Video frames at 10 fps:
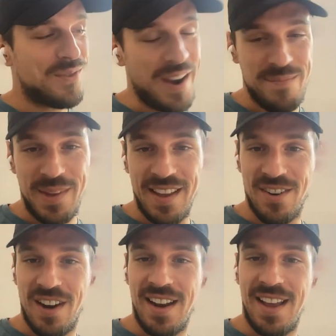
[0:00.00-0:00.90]
quite big,
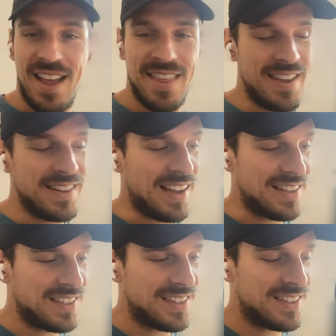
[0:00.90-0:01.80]
right? I think
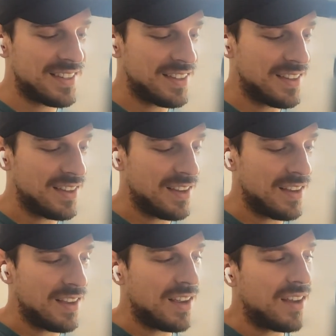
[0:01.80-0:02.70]
that's,
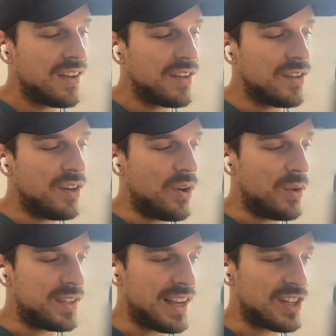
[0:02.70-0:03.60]
you know,
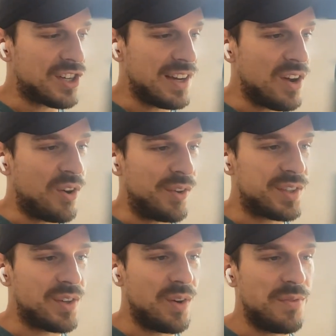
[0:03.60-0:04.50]
essentially
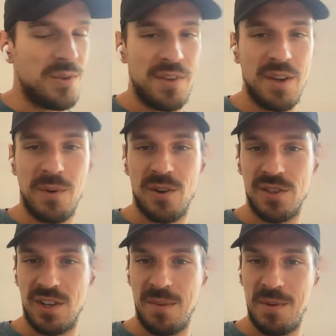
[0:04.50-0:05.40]
also, if you think about
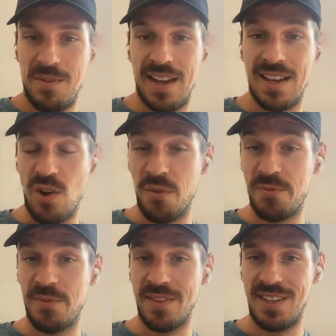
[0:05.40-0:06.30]
cross-chain MEV, I guess
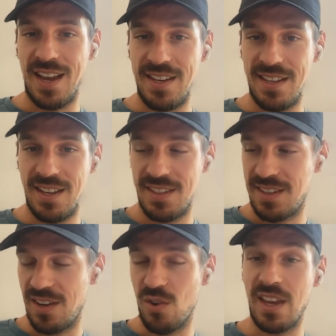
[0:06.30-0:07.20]
often the idea is
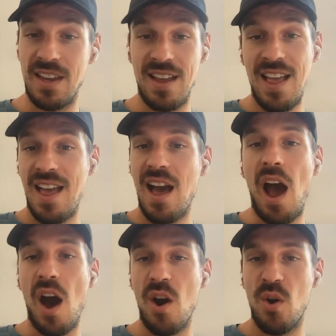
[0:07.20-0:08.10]
that, okay,
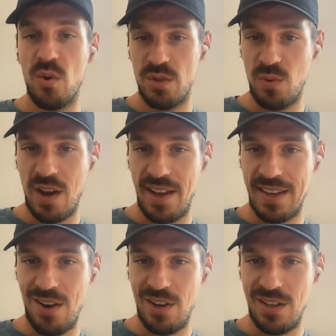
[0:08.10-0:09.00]
how do I
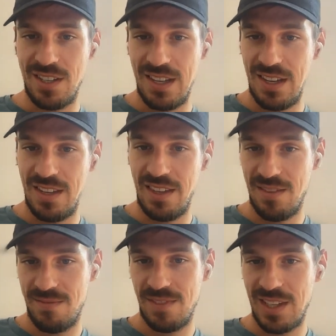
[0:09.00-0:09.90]
guarantee,
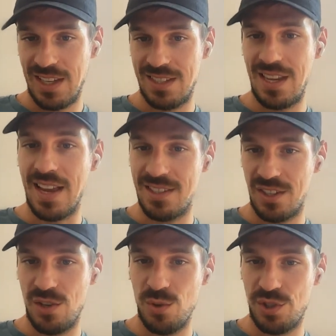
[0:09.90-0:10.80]
I guess, the
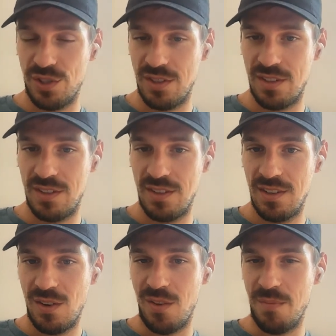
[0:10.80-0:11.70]
execution
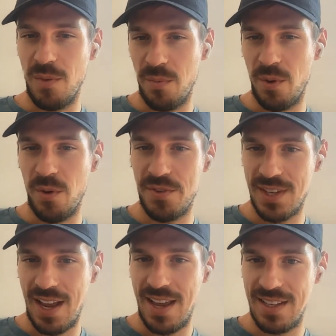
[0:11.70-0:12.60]
on both
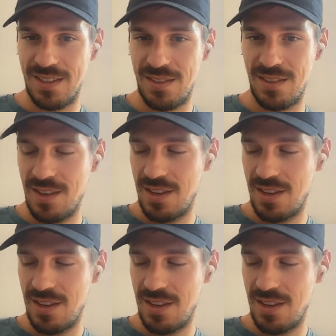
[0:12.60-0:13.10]
sides